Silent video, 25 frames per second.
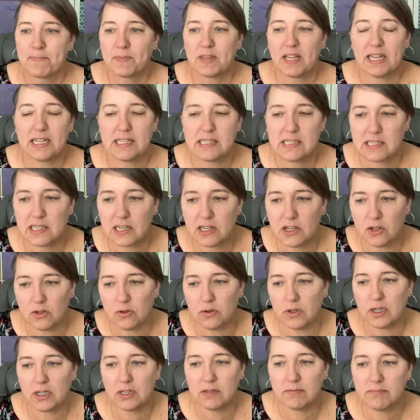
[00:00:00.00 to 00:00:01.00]
And
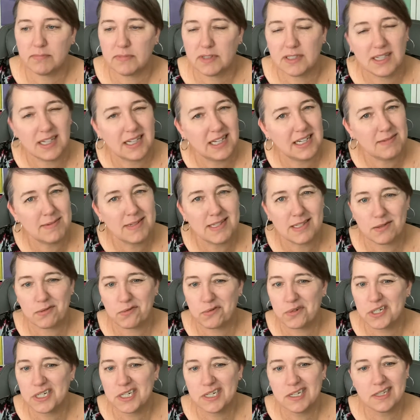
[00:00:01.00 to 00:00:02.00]
so time is a
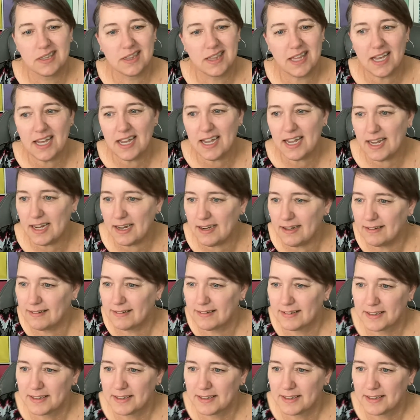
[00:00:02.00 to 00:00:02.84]
weird thing.